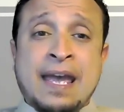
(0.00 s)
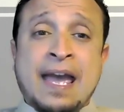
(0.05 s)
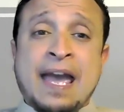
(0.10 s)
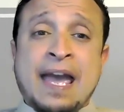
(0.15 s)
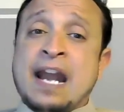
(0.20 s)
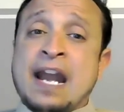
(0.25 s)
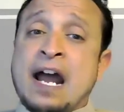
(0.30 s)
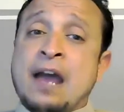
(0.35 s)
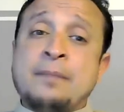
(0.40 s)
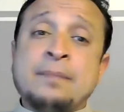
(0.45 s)

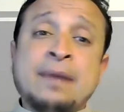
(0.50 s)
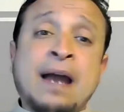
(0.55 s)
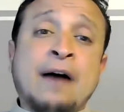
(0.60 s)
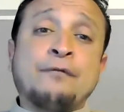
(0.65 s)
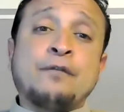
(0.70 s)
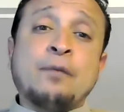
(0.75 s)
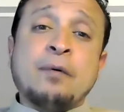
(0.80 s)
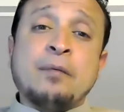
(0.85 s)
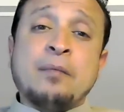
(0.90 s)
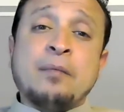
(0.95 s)
And I am not
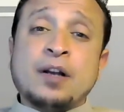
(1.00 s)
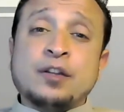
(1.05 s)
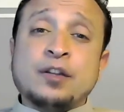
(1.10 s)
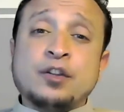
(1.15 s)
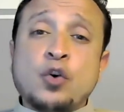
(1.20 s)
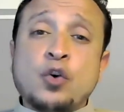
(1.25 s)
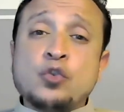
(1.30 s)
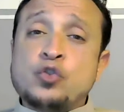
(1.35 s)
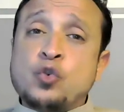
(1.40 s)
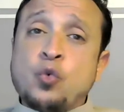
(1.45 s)
from among
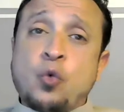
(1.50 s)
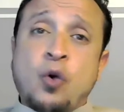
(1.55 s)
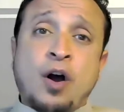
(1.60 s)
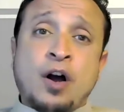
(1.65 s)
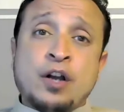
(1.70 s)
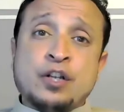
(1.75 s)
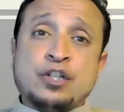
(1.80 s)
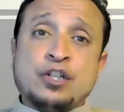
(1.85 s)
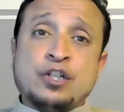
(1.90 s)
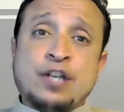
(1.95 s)
those who are
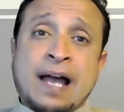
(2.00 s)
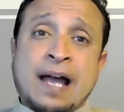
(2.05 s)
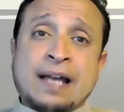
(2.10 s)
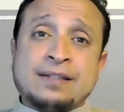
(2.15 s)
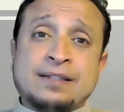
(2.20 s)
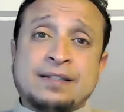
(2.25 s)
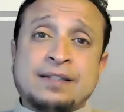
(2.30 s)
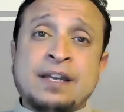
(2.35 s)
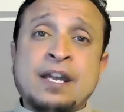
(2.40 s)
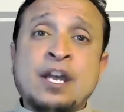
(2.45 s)

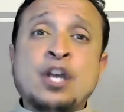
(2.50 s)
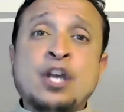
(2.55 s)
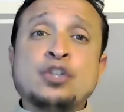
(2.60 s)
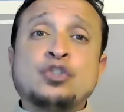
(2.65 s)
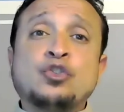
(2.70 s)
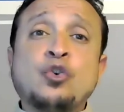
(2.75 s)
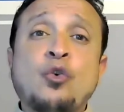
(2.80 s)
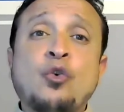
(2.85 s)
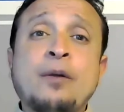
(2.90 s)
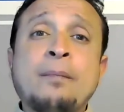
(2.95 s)
unchaste.
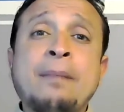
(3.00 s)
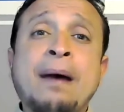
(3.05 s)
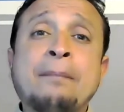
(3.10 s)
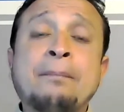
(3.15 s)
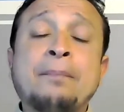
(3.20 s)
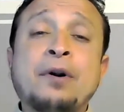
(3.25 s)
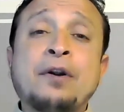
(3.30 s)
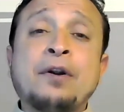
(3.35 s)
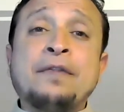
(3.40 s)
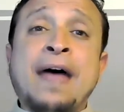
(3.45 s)
So
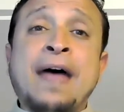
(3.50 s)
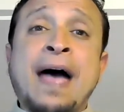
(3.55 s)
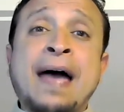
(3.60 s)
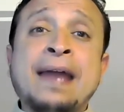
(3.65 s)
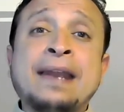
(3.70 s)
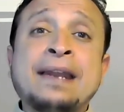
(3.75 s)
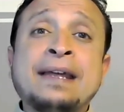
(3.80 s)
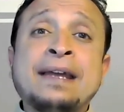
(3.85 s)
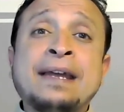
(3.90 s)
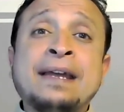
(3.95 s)
remember
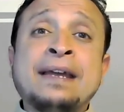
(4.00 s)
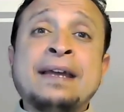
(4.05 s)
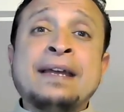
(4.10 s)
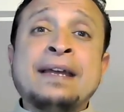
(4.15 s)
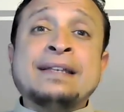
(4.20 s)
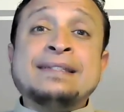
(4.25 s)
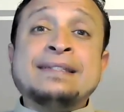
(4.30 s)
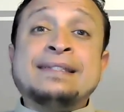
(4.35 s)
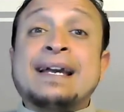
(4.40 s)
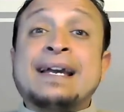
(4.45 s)
that
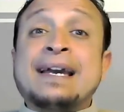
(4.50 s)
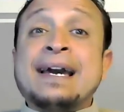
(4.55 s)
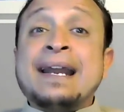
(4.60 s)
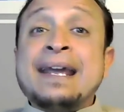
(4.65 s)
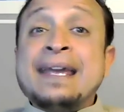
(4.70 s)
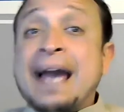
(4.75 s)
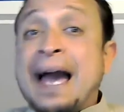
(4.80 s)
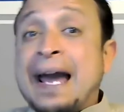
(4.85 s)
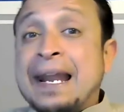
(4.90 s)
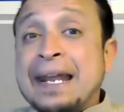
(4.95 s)

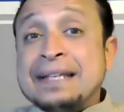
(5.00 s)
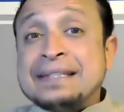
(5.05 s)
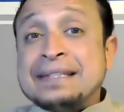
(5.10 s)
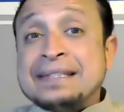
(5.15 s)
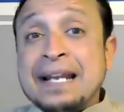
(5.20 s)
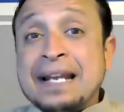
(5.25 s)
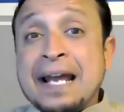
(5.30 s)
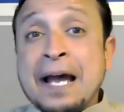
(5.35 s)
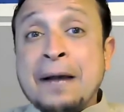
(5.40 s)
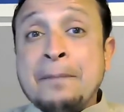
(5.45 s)
Zechariah alayhi
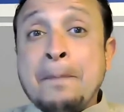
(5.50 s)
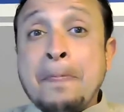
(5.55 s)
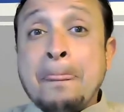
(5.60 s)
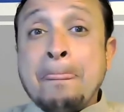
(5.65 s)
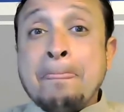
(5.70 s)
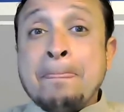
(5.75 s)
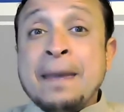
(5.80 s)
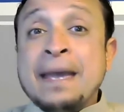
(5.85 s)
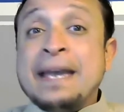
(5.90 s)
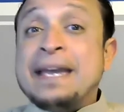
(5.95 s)
salam,
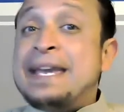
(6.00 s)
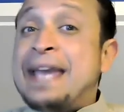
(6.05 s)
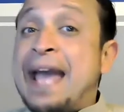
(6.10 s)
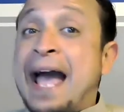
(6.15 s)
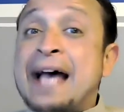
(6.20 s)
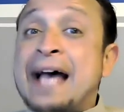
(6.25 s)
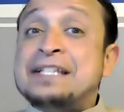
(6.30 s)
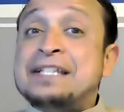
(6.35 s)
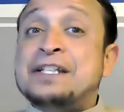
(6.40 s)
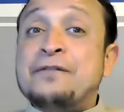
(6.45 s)
he
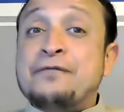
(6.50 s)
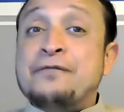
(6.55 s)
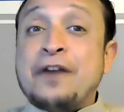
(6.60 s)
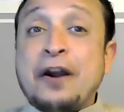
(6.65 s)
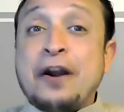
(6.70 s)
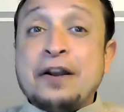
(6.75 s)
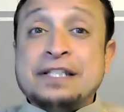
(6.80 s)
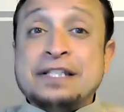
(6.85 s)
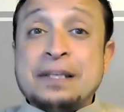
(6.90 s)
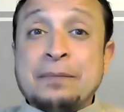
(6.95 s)
asked a
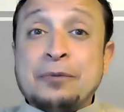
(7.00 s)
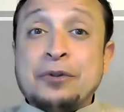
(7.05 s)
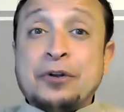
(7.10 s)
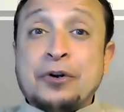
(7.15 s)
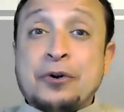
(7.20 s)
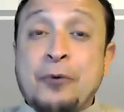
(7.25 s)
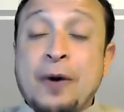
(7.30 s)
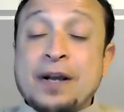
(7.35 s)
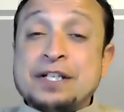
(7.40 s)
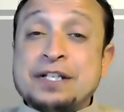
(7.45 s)
very similar
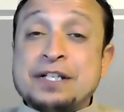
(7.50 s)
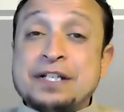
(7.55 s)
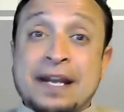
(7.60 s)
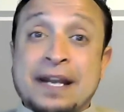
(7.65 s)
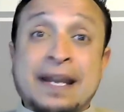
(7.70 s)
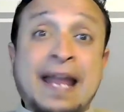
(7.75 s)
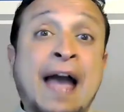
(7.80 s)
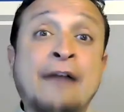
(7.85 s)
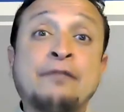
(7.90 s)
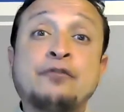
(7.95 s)

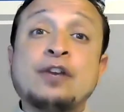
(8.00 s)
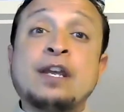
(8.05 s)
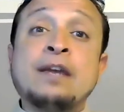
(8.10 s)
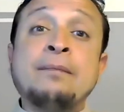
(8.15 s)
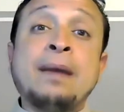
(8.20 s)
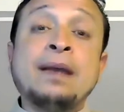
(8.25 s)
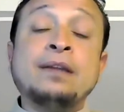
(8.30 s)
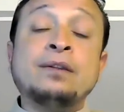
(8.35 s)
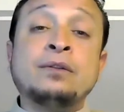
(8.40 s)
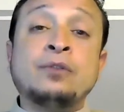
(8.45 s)
question after he
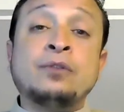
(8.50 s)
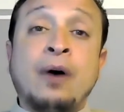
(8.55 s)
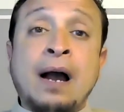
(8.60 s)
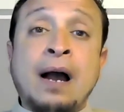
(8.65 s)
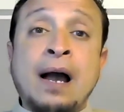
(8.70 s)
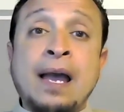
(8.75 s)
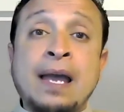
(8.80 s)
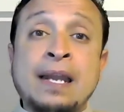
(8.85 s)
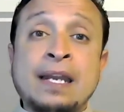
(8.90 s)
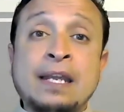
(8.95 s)
made
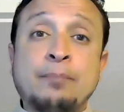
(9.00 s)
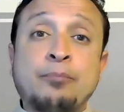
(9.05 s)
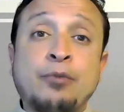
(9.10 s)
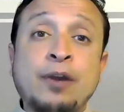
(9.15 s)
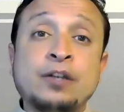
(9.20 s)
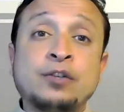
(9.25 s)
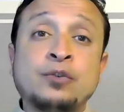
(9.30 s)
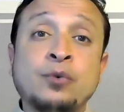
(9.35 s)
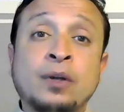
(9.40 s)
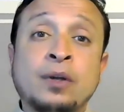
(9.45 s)
dua and he
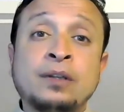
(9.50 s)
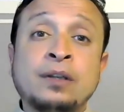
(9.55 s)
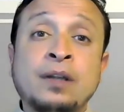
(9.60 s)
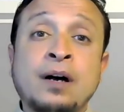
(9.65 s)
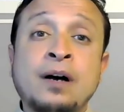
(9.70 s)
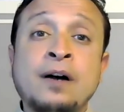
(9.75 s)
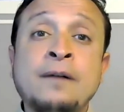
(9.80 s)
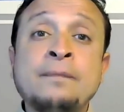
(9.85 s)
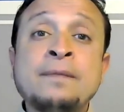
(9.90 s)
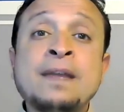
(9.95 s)
prayed to
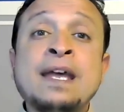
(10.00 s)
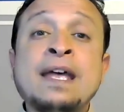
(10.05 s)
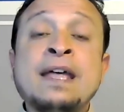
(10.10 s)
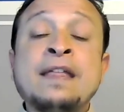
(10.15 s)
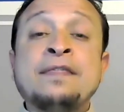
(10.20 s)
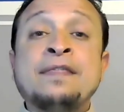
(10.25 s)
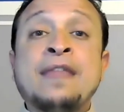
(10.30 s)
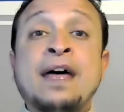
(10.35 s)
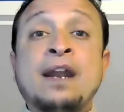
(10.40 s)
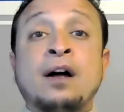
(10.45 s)
Allah
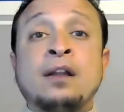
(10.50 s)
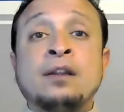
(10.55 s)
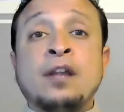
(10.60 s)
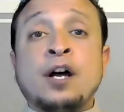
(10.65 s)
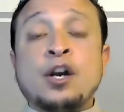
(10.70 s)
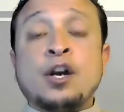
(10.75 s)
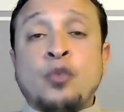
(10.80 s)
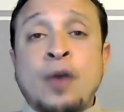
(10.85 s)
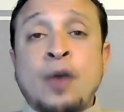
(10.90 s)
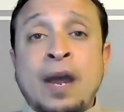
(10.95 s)
that
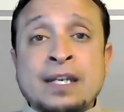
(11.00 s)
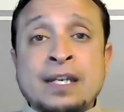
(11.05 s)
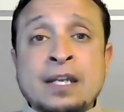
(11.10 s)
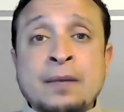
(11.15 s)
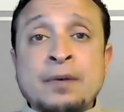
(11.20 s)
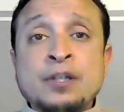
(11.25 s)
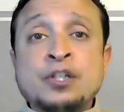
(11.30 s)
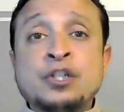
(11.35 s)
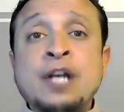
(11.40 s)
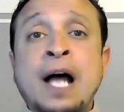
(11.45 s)
Allah grant
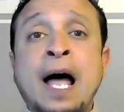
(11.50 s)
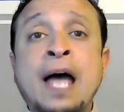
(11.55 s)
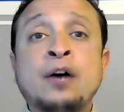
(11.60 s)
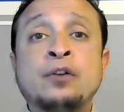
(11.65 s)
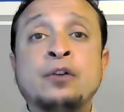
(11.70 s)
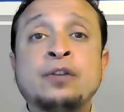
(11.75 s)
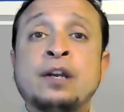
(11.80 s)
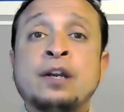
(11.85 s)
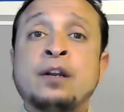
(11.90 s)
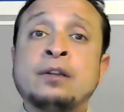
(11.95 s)
him a
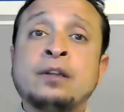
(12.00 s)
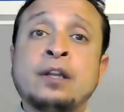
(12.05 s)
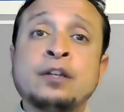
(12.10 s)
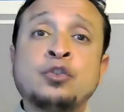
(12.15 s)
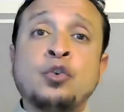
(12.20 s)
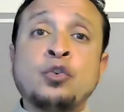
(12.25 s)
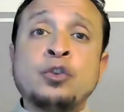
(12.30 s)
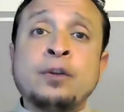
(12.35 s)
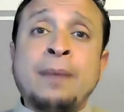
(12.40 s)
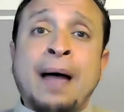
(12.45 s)
child. And Allah
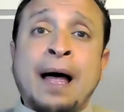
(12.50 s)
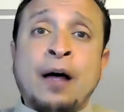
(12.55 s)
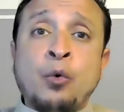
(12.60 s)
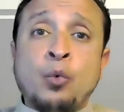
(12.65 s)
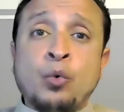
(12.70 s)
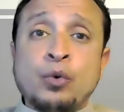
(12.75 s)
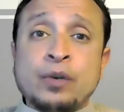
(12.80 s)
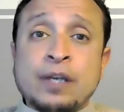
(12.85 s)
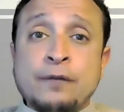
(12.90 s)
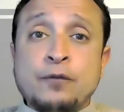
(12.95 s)
told him, I
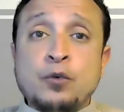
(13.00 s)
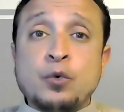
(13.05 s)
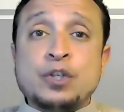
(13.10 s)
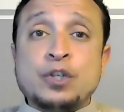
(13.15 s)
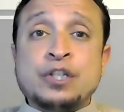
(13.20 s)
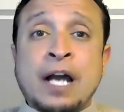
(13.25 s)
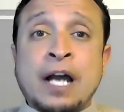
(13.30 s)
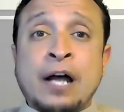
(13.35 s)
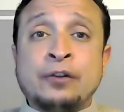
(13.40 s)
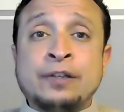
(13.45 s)
will give you a
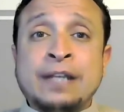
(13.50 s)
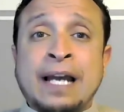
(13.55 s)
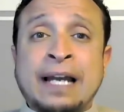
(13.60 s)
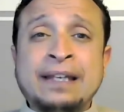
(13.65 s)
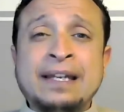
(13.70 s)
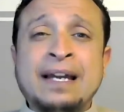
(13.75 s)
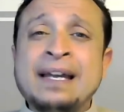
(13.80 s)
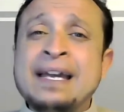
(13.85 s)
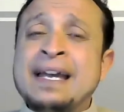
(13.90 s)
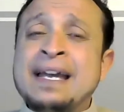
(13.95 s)
child,
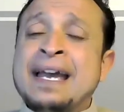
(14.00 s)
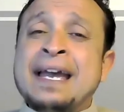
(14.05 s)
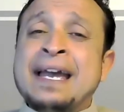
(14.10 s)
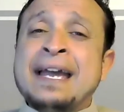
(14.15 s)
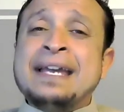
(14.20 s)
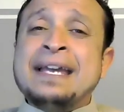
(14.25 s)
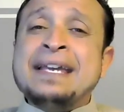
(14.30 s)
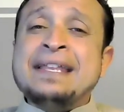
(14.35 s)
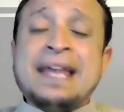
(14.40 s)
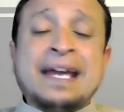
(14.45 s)
Yahya.
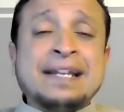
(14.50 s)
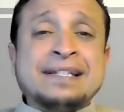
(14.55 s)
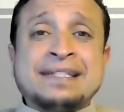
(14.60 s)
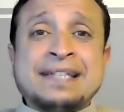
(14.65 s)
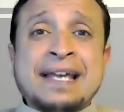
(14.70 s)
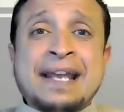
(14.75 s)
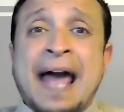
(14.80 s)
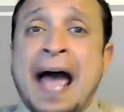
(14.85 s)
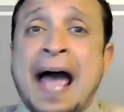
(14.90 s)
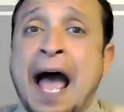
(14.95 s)
He then
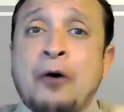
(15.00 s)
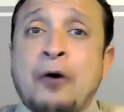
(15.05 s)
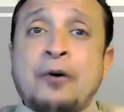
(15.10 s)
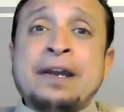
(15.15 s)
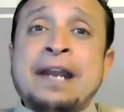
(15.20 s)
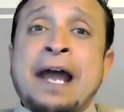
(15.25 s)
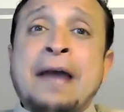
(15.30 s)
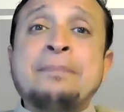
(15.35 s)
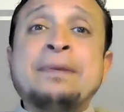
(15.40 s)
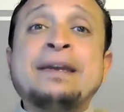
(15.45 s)
said, how
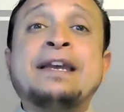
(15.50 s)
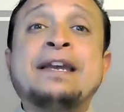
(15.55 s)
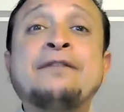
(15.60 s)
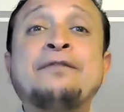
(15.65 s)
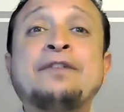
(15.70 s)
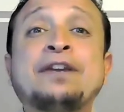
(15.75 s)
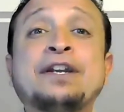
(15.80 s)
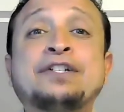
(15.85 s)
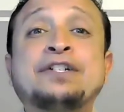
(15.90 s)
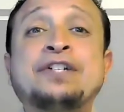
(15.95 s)
can I be
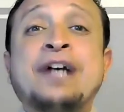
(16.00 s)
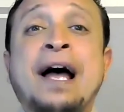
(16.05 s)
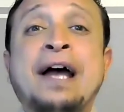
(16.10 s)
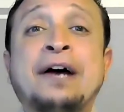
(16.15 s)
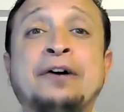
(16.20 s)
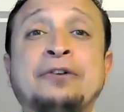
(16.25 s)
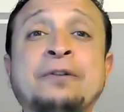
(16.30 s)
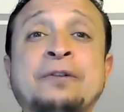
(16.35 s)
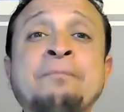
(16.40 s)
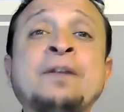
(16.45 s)
given a
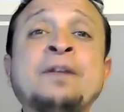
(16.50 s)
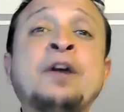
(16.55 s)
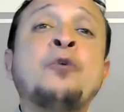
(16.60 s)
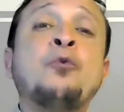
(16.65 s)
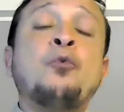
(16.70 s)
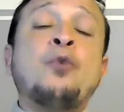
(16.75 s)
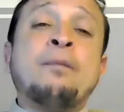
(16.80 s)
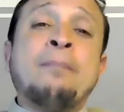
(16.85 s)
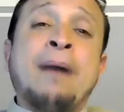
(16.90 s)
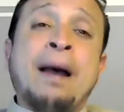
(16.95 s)
child
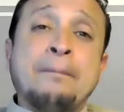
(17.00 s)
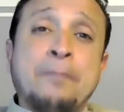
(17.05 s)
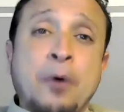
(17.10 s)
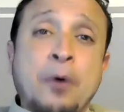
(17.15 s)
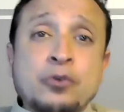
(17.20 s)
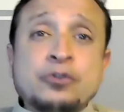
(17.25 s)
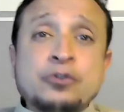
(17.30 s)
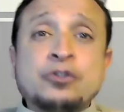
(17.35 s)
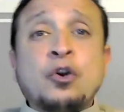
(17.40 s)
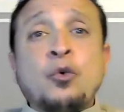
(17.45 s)
when my
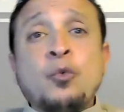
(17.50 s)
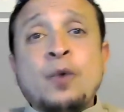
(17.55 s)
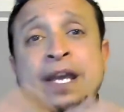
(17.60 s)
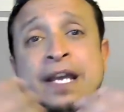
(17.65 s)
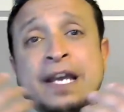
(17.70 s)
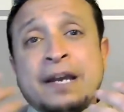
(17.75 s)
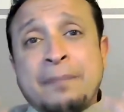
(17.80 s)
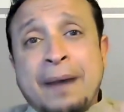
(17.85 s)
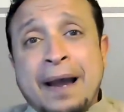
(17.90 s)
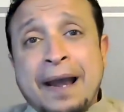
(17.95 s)
bones are
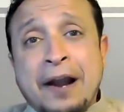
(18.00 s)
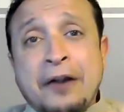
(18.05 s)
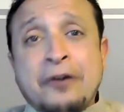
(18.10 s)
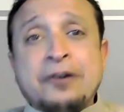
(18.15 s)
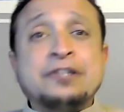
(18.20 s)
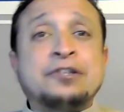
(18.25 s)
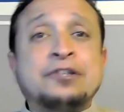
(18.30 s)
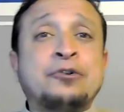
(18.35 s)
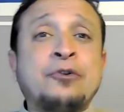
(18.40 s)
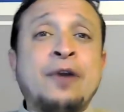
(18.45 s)
weak and my hair
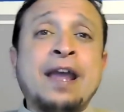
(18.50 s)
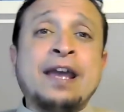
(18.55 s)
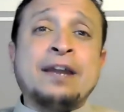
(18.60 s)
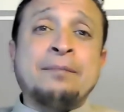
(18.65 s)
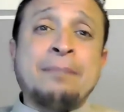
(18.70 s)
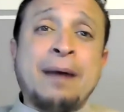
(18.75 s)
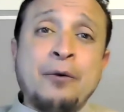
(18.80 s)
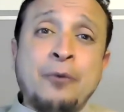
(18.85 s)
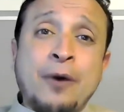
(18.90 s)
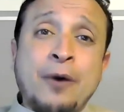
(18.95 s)
is gray and
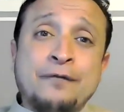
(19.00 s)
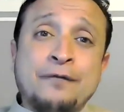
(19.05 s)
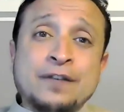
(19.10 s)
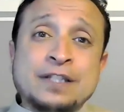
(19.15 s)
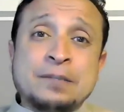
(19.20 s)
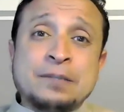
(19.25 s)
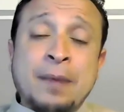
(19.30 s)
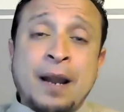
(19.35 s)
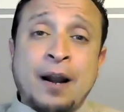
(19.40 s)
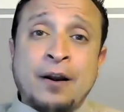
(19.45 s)
my wife
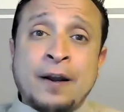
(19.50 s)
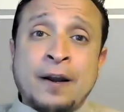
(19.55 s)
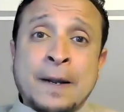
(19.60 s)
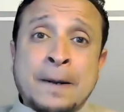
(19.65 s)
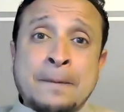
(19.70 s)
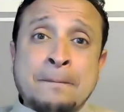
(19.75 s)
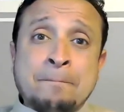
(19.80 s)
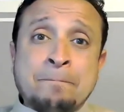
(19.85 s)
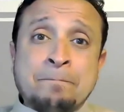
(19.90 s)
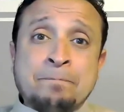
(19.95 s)
is barren?